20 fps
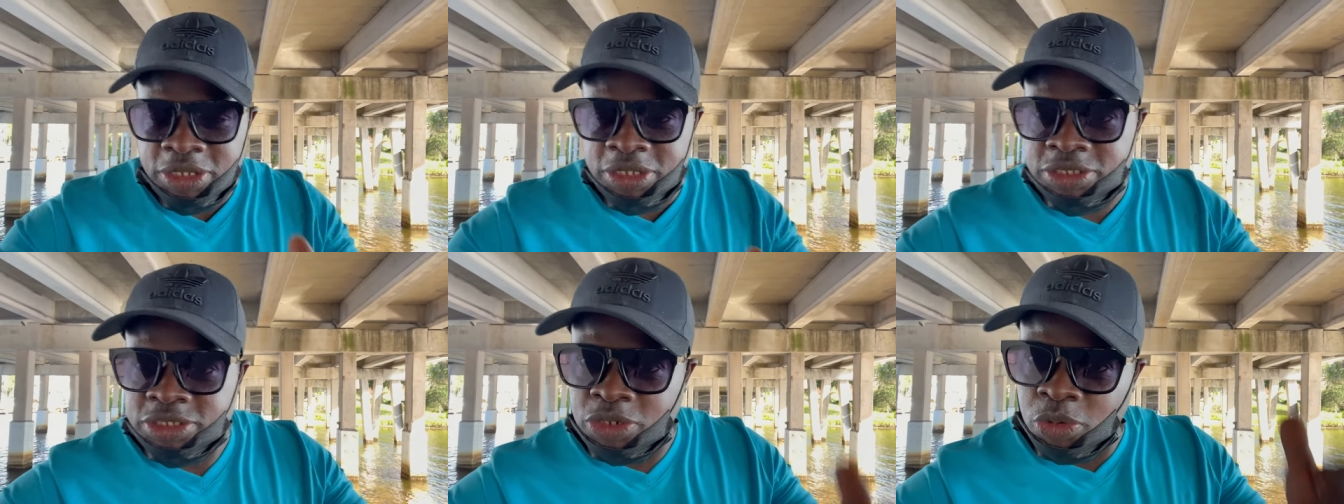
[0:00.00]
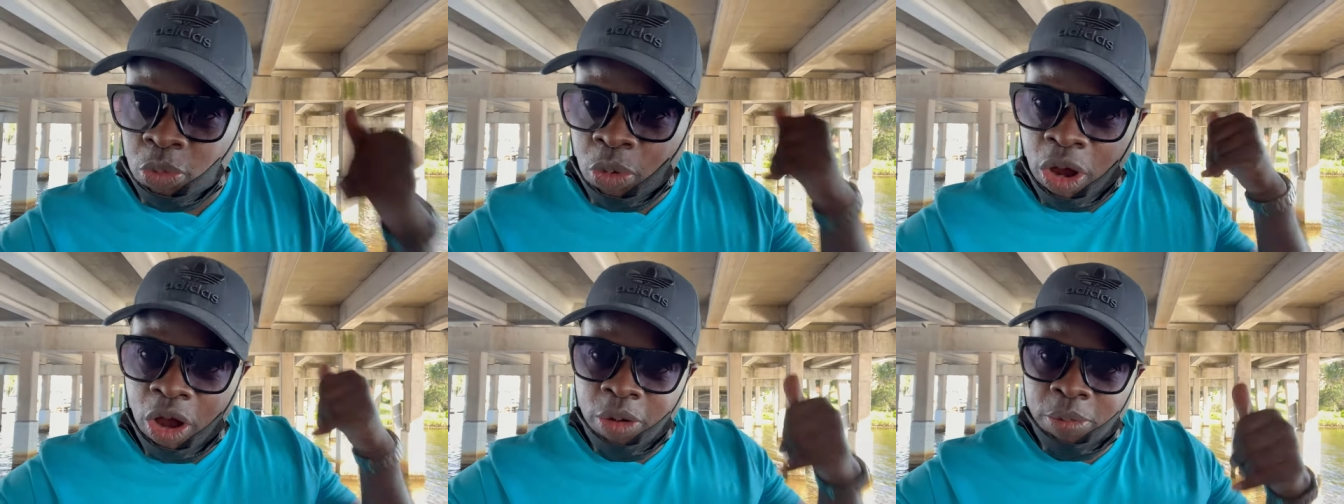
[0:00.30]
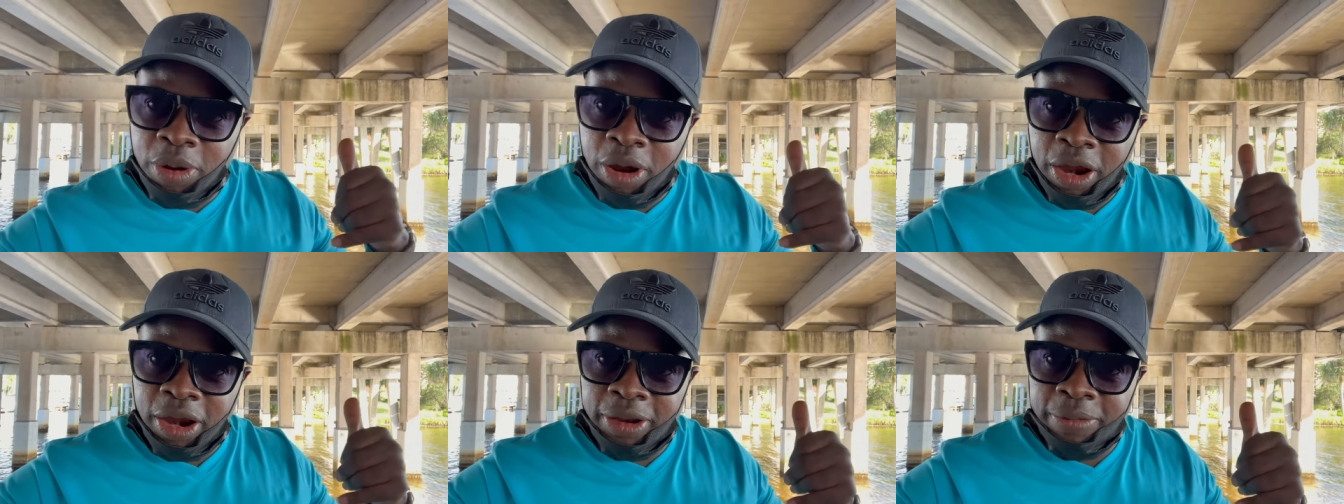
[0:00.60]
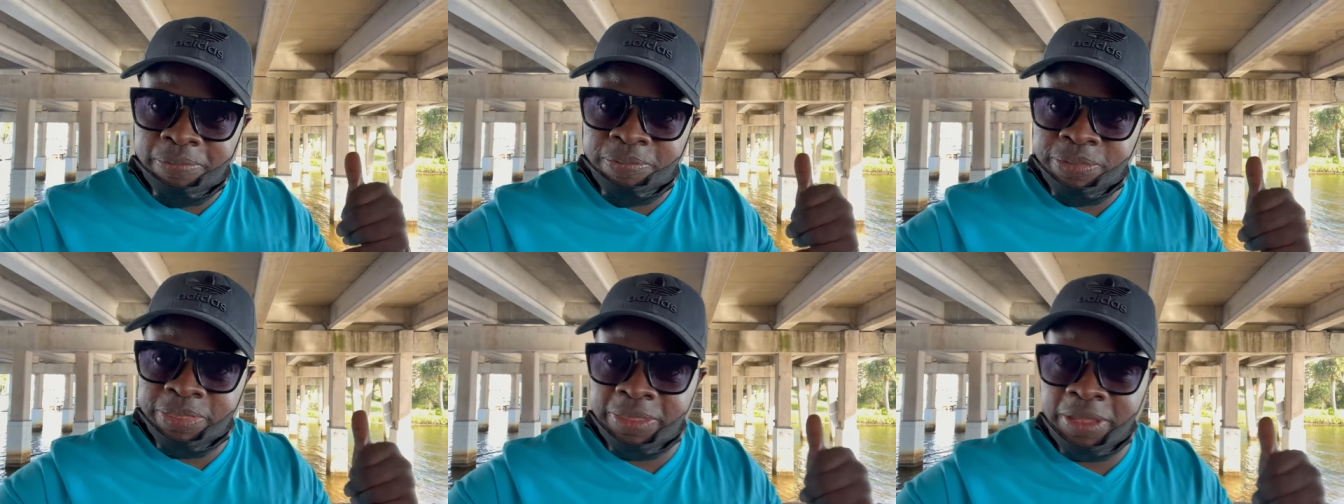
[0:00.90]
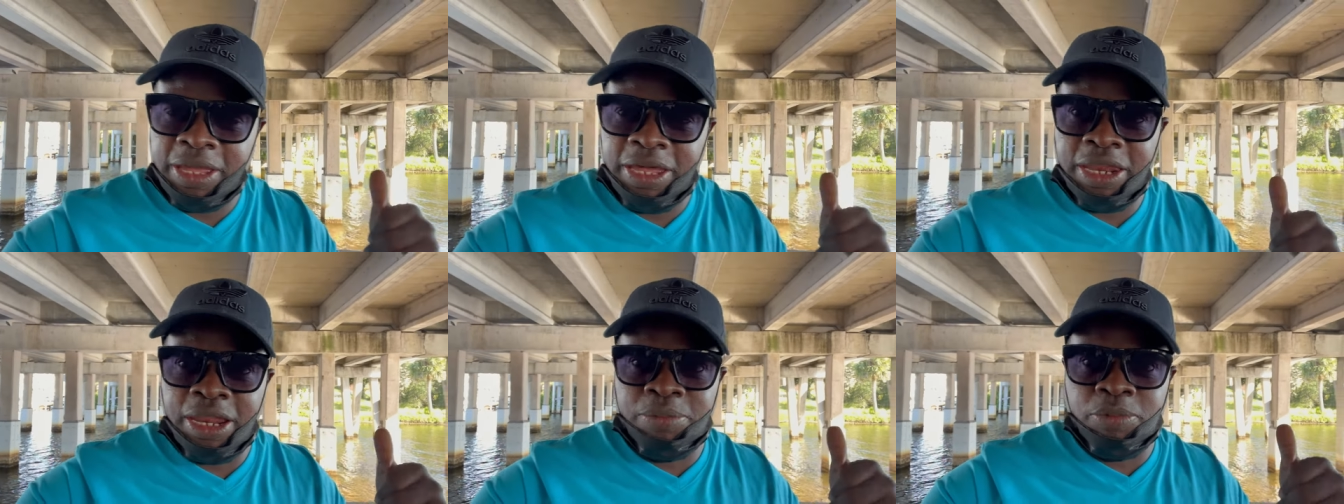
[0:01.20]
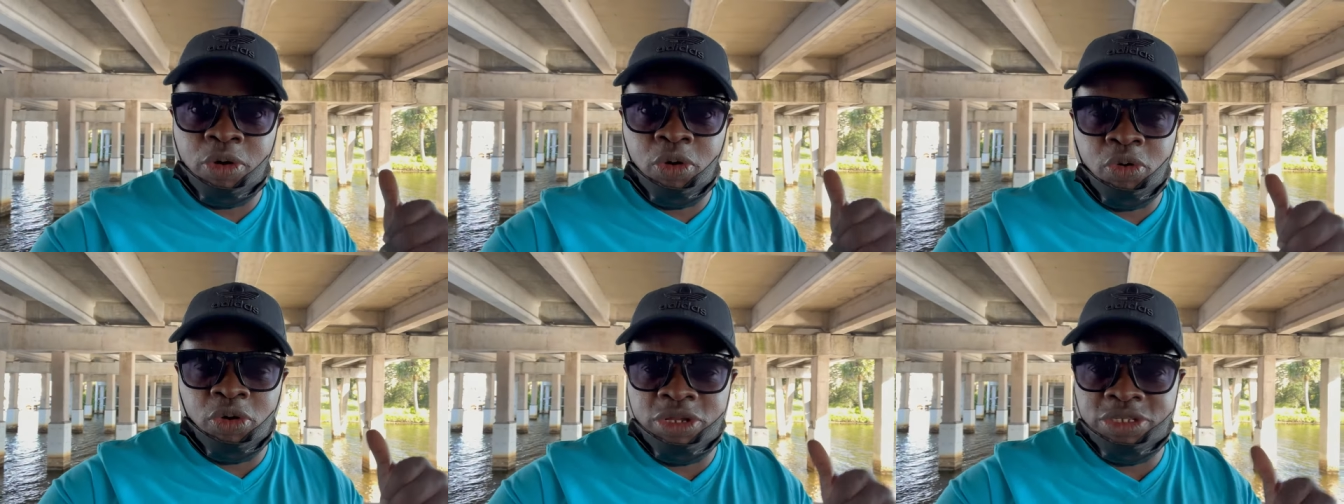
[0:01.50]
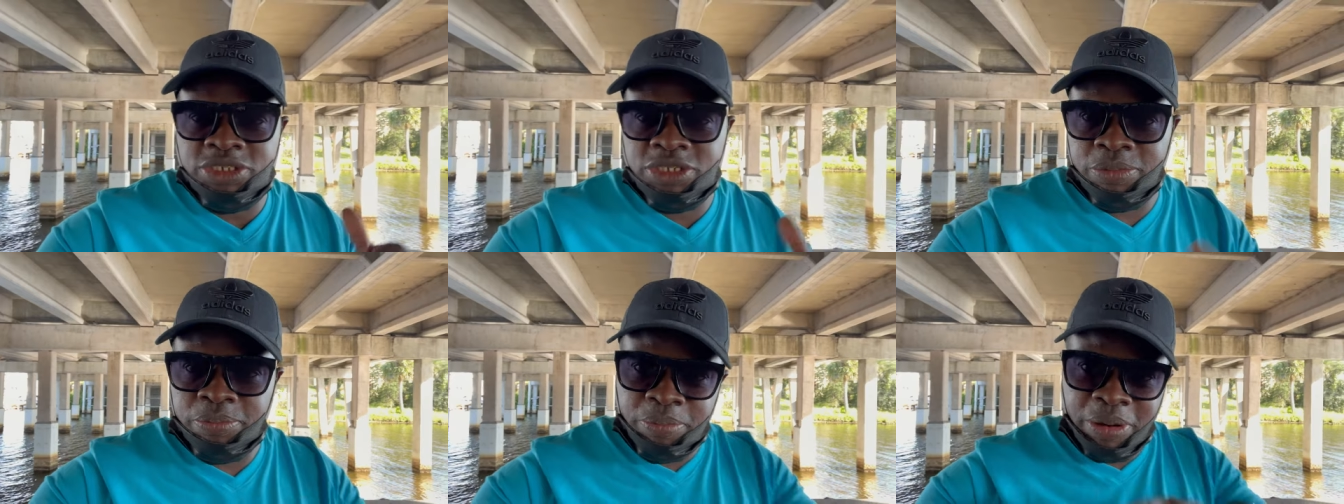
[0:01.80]
to Walmart, and I'm going
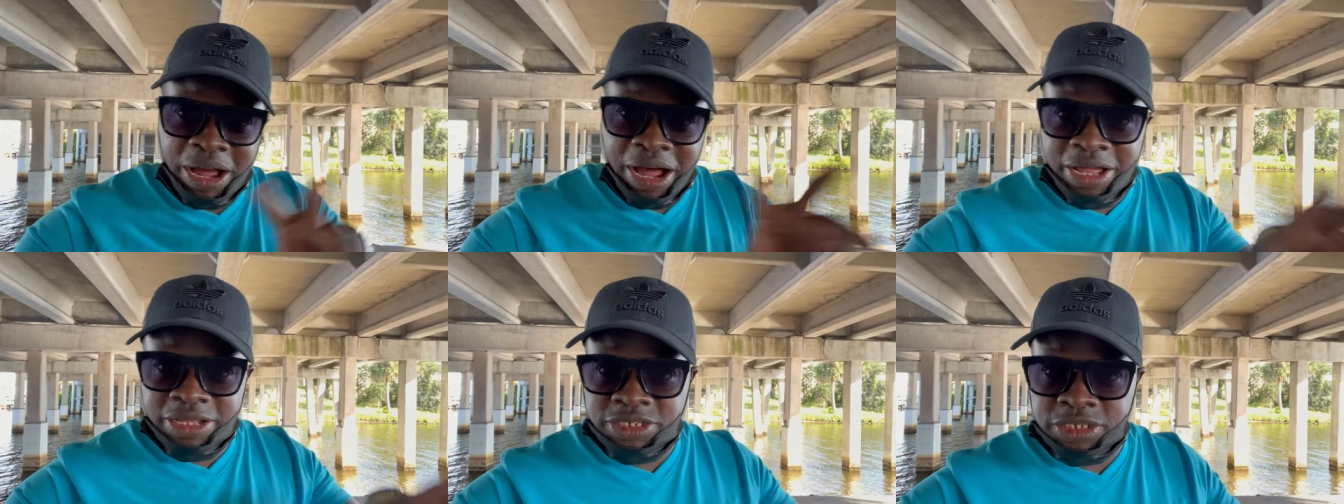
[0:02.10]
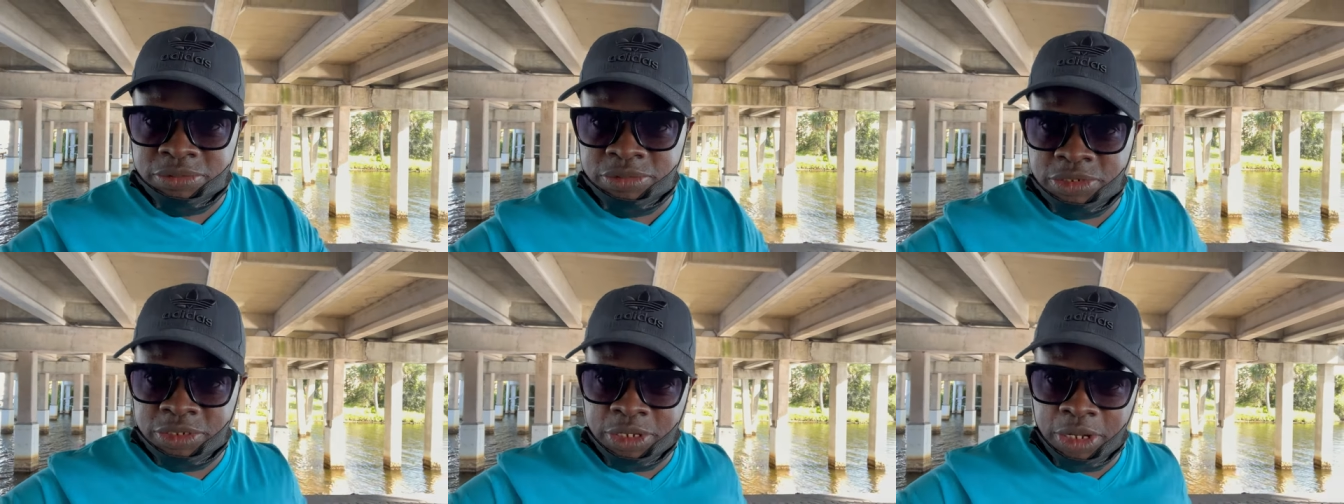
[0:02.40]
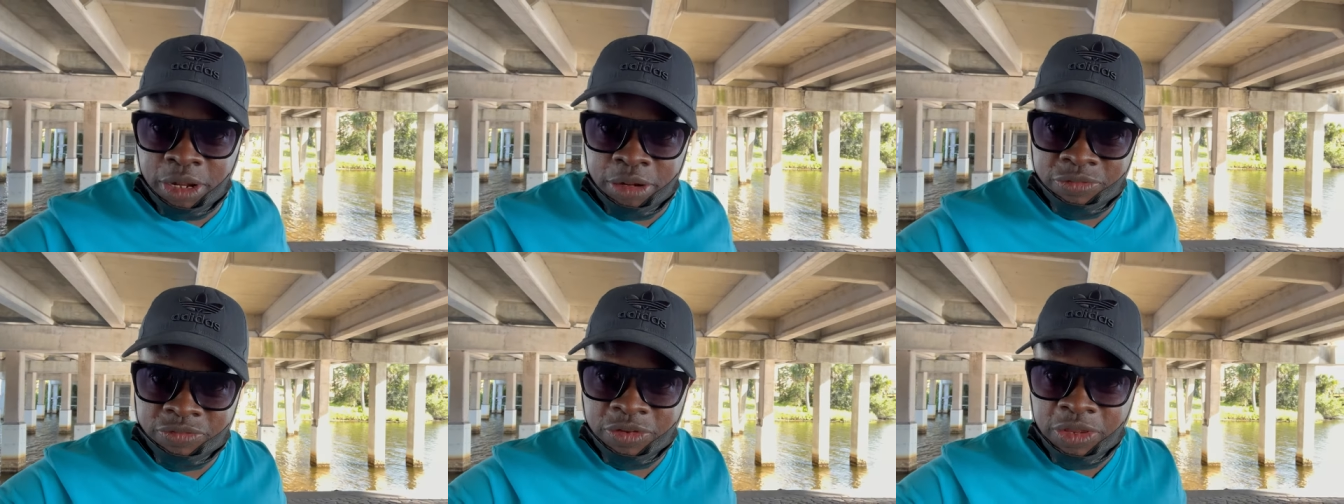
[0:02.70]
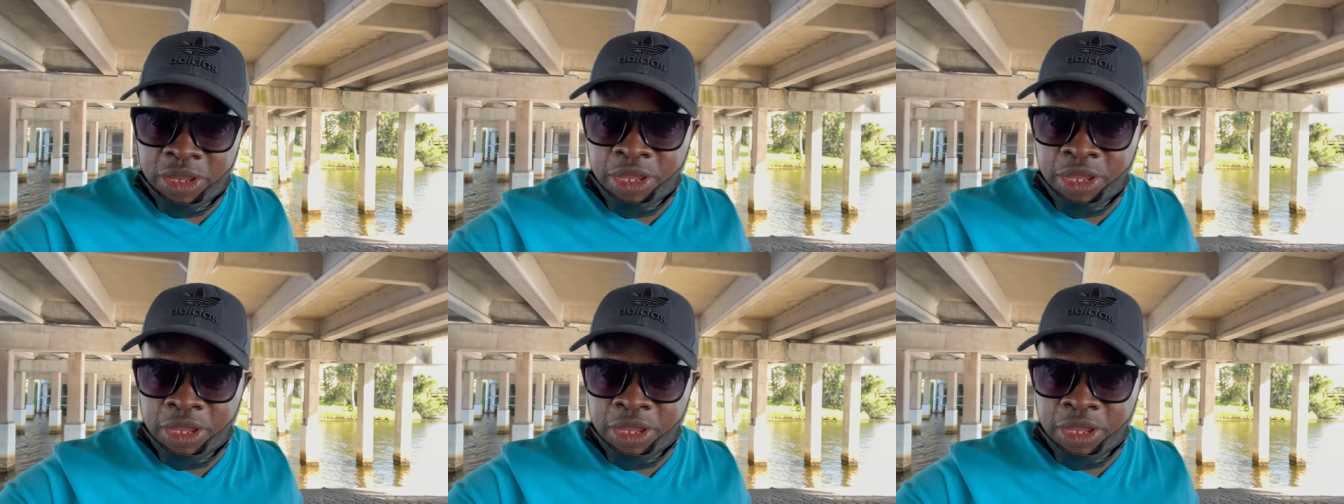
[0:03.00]
to buy some stuff,